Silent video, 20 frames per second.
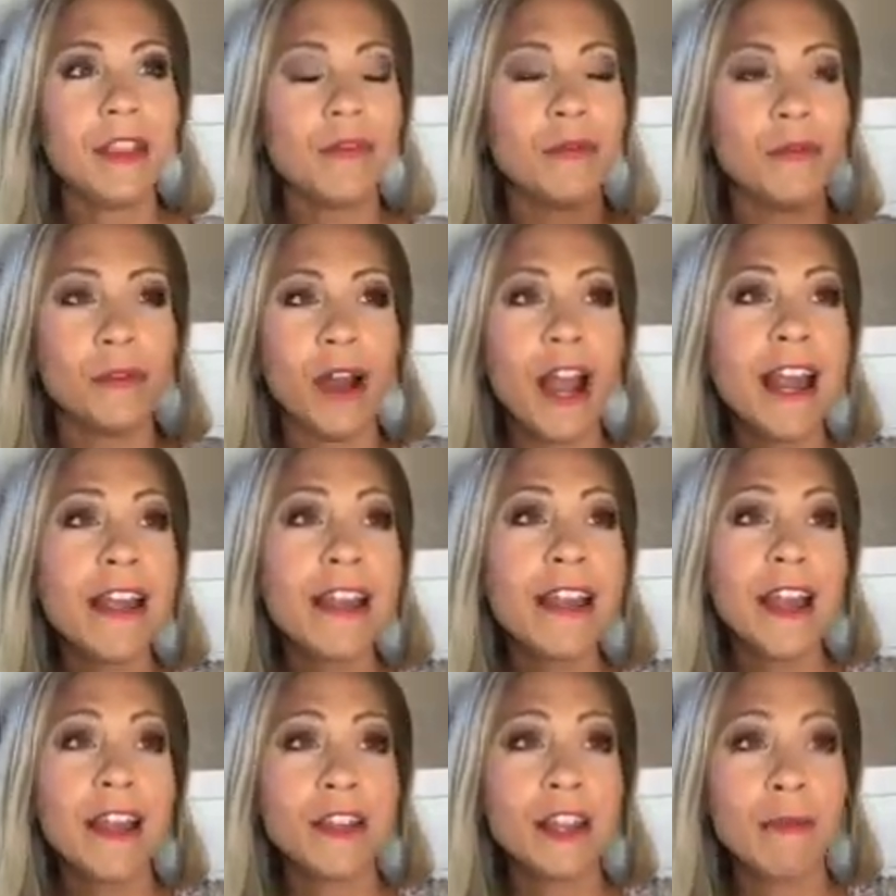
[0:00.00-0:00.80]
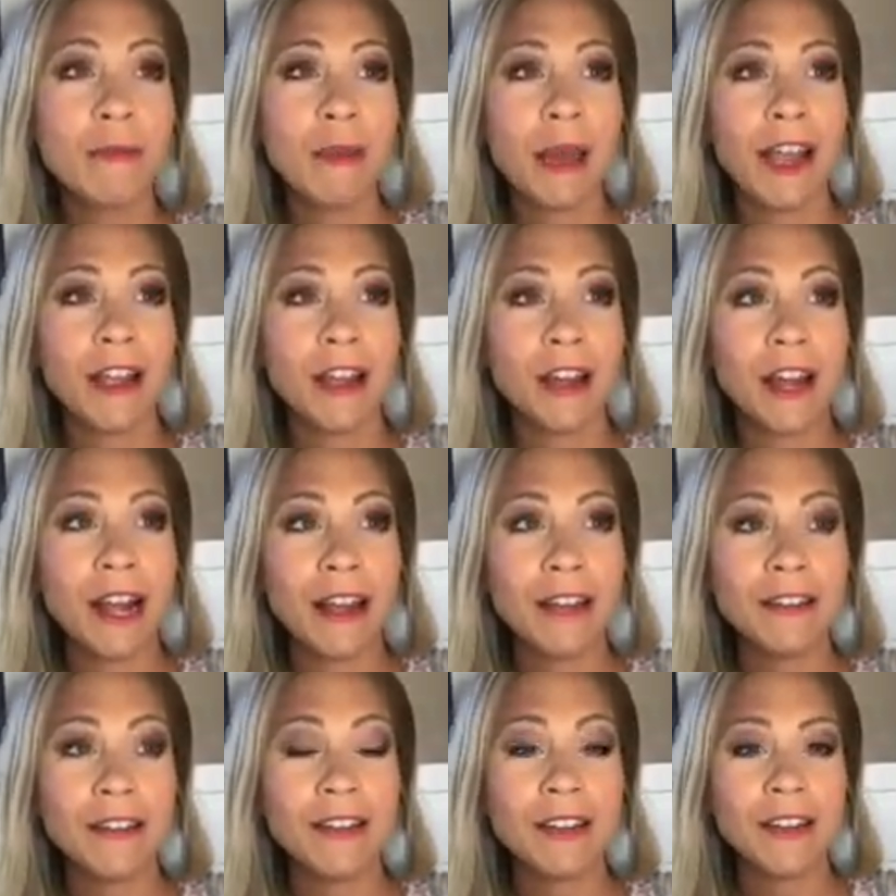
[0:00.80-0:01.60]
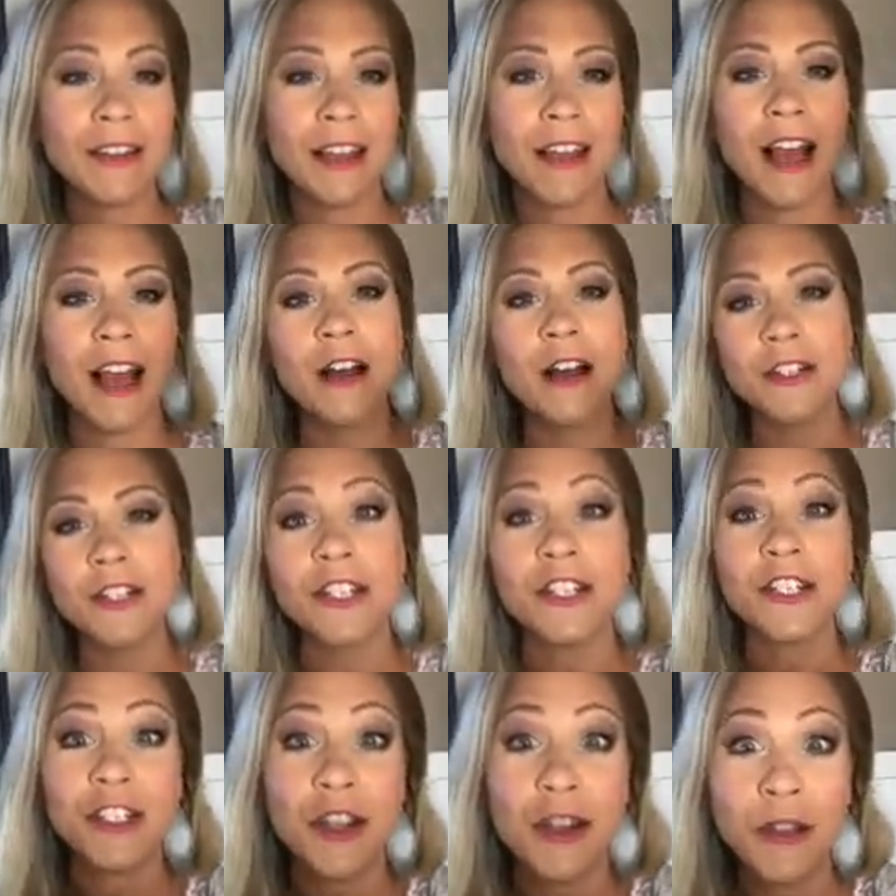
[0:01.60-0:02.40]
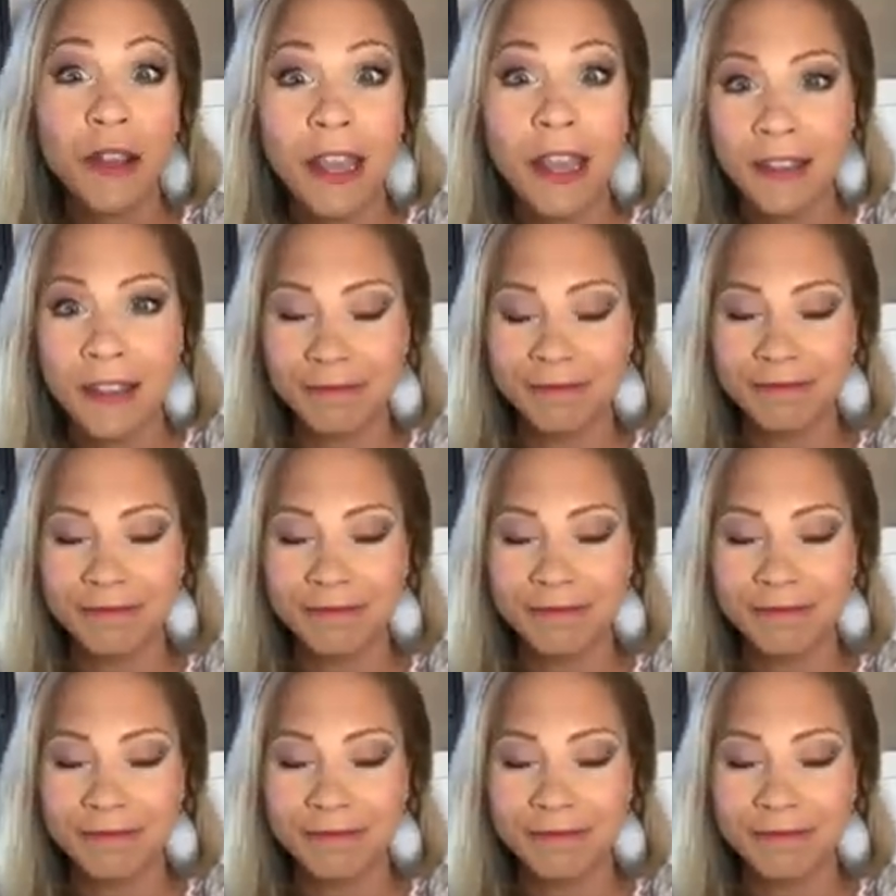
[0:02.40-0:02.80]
right now in the background, I'll just show you.